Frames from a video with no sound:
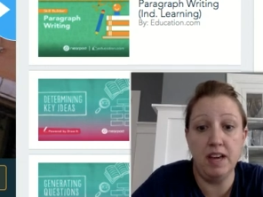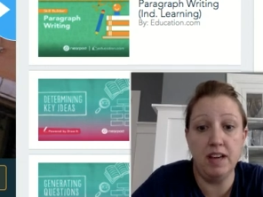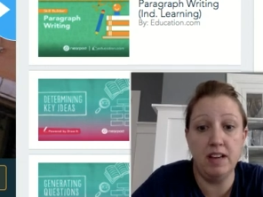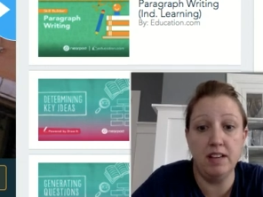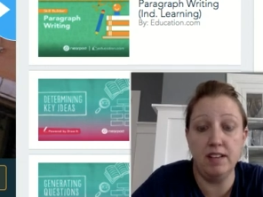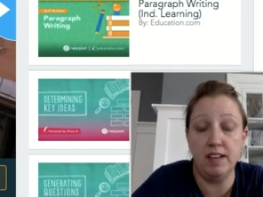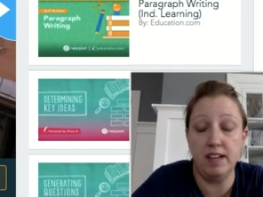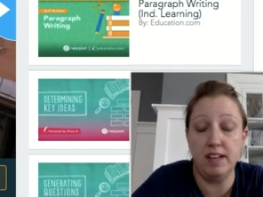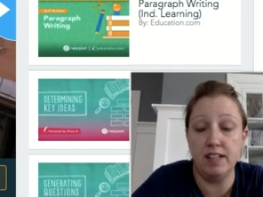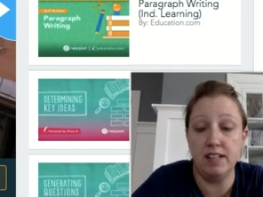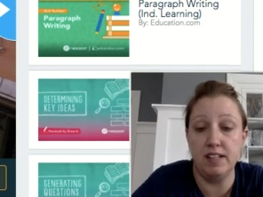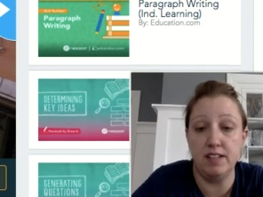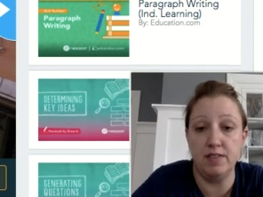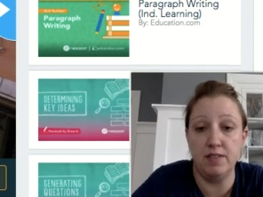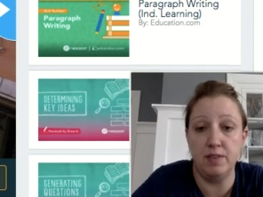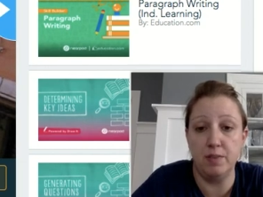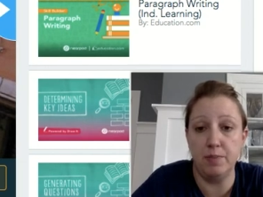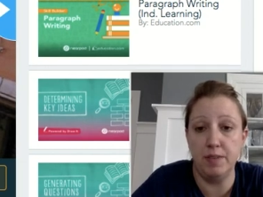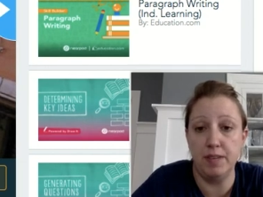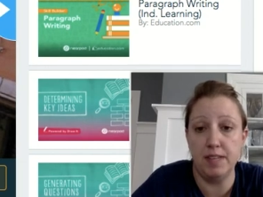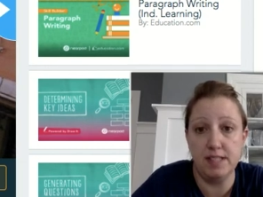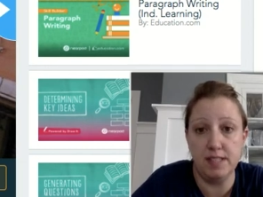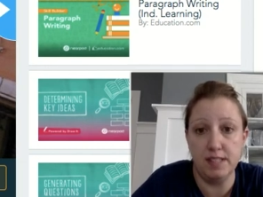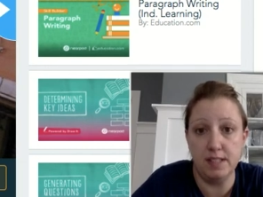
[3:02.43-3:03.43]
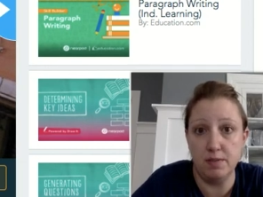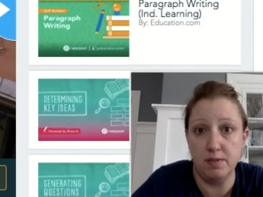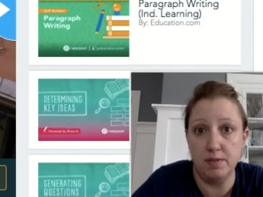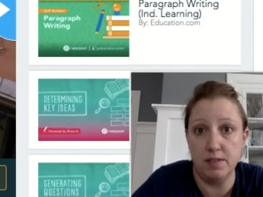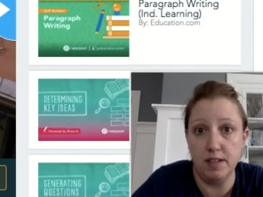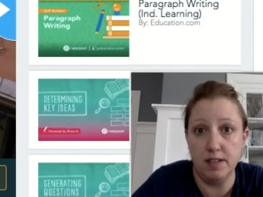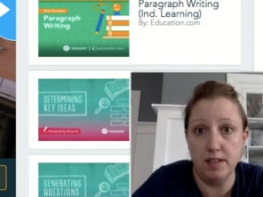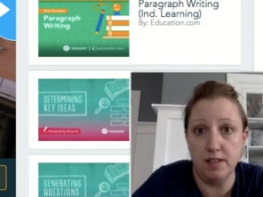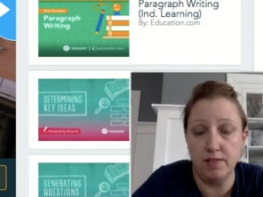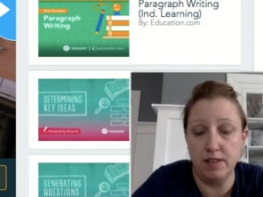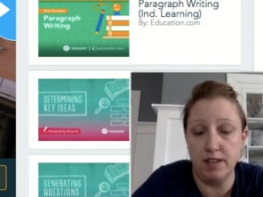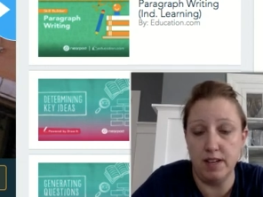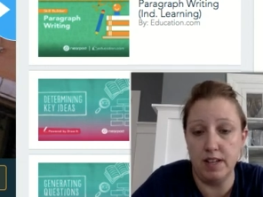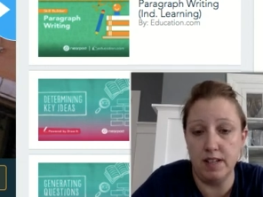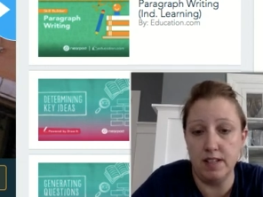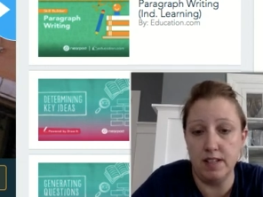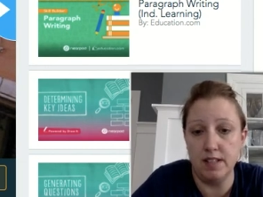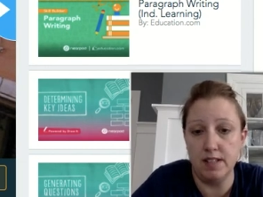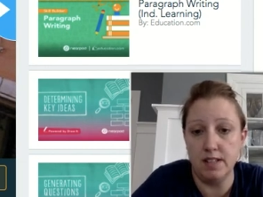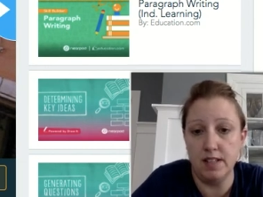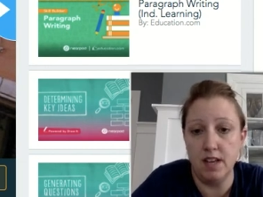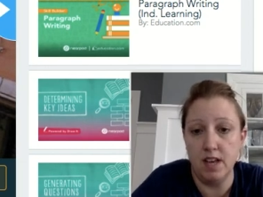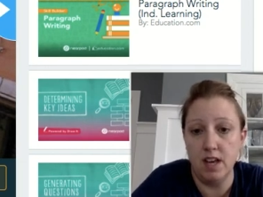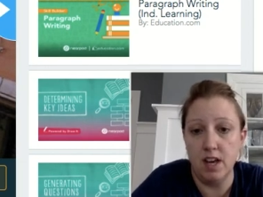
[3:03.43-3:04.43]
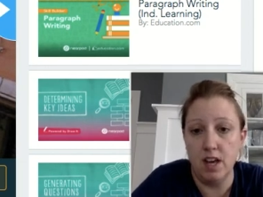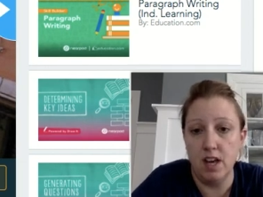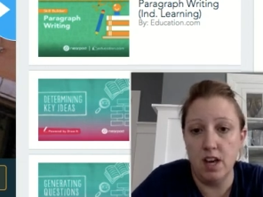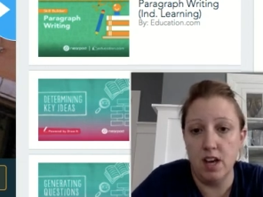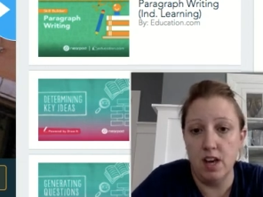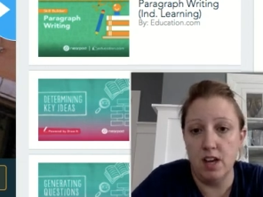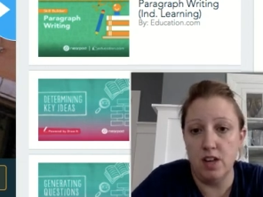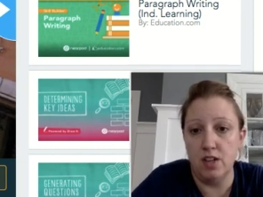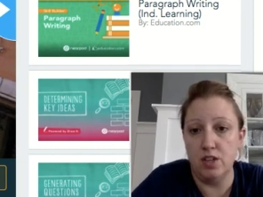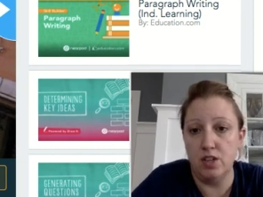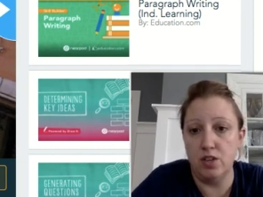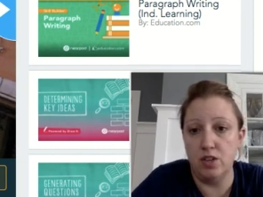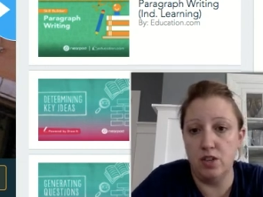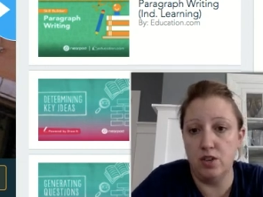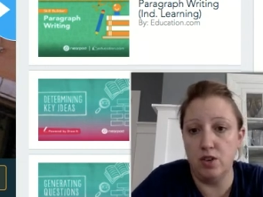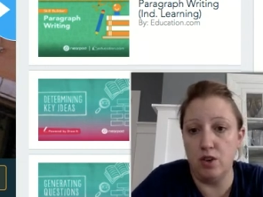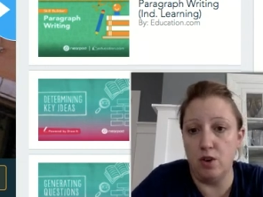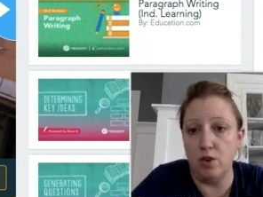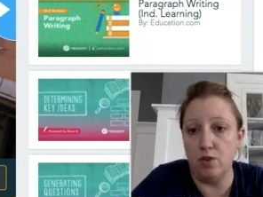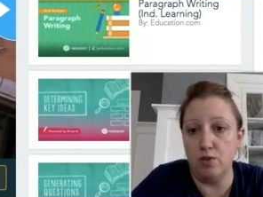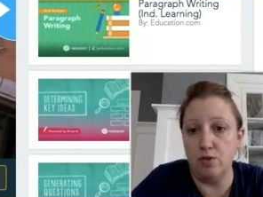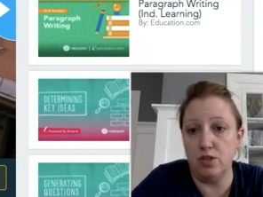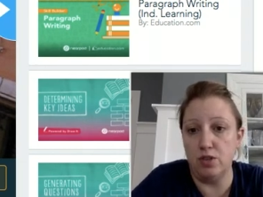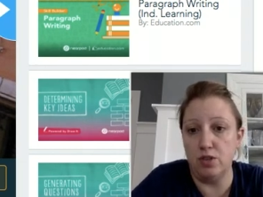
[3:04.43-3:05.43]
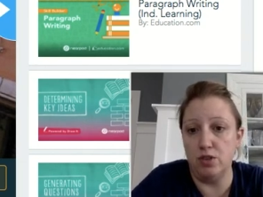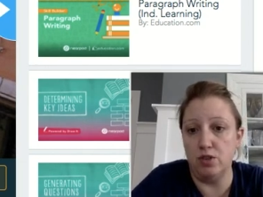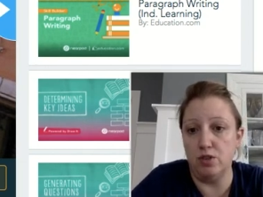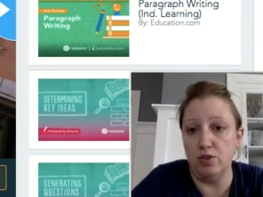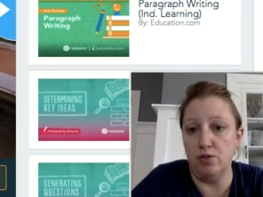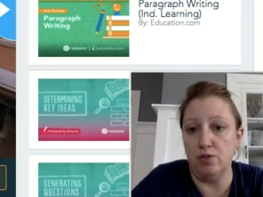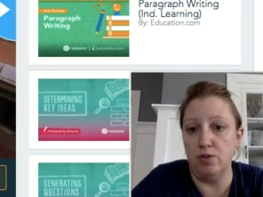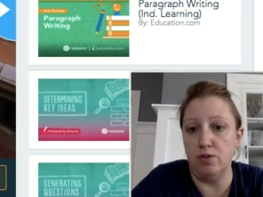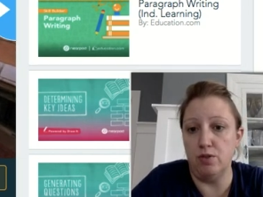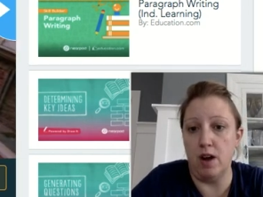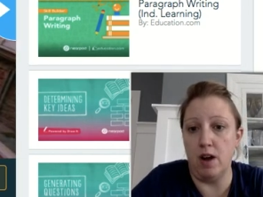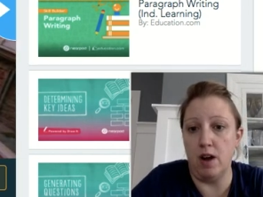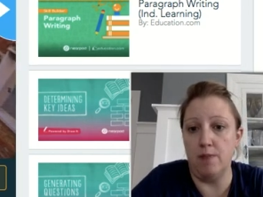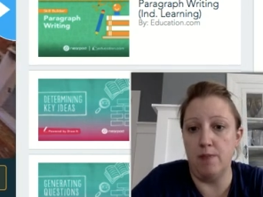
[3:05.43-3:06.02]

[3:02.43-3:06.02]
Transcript: like different places within Venice to go to,